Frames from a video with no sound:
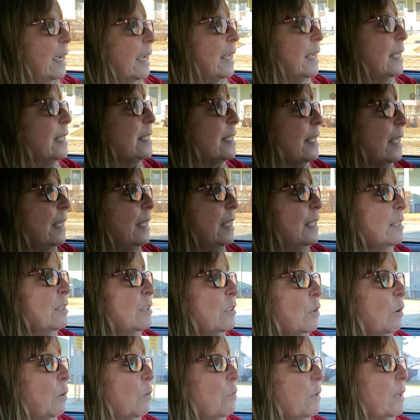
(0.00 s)
I guess I didn't
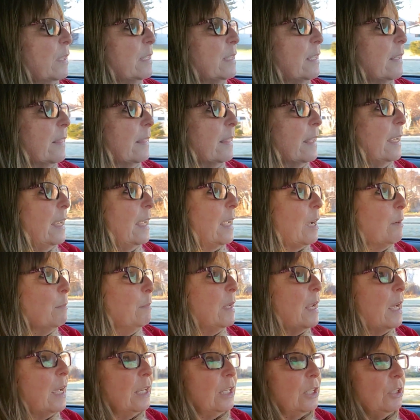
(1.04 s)
know what to think. I'm
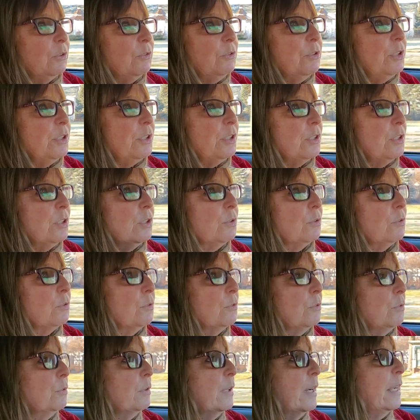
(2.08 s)
not used
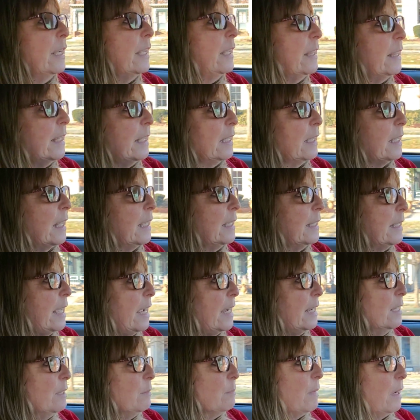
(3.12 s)
to anything like that
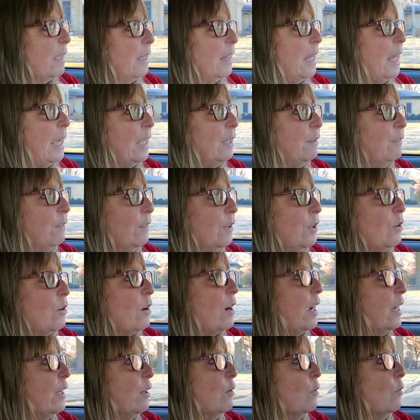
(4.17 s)
in my life. You know,
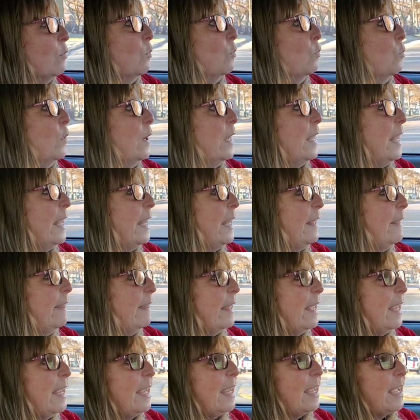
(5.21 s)
I don't win
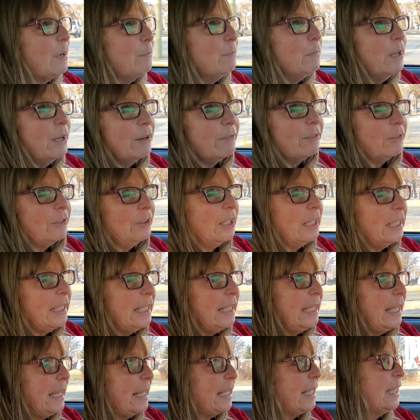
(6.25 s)
anything. I'm never
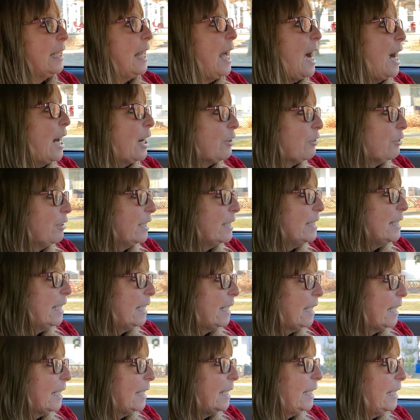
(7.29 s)
lucky at a lottery
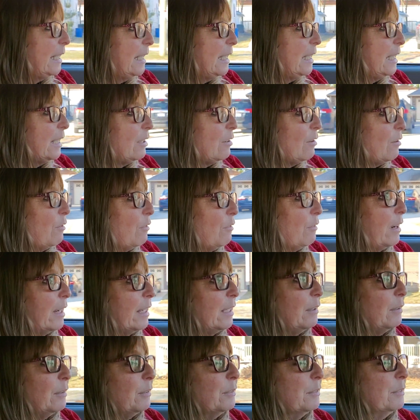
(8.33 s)
ticket. You know, I
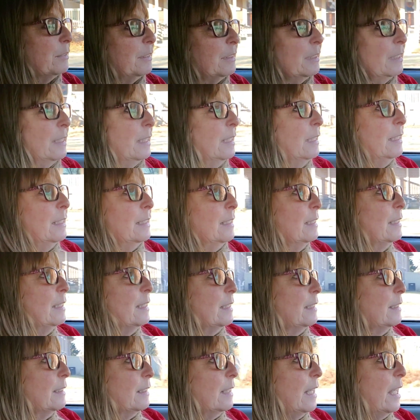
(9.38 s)
don't...
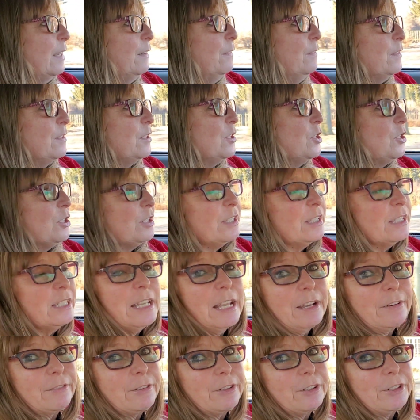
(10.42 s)
Life is just
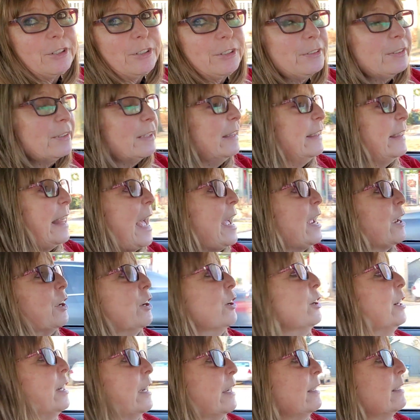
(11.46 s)
never that
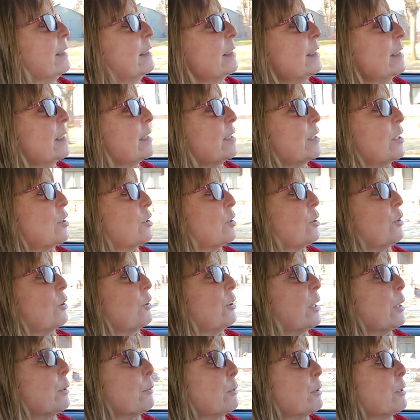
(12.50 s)
good. So
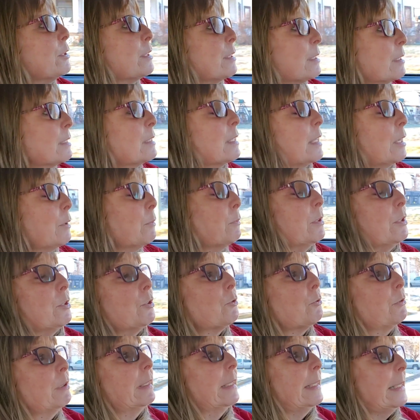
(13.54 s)
it was
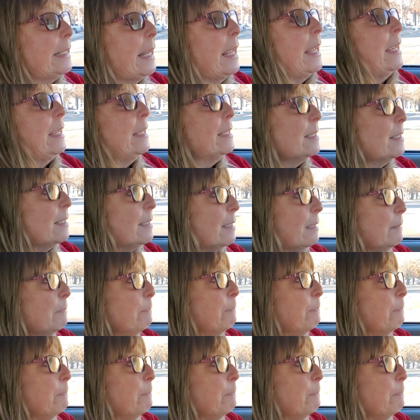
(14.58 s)
really nice.